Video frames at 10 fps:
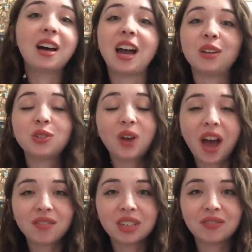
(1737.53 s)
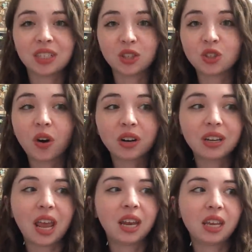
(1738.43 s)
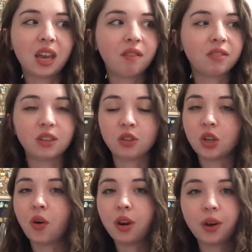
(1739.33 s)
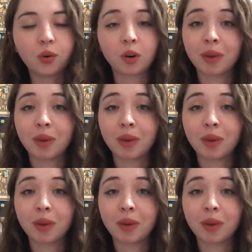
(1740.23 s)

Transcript: I also haven't even started any of the donut or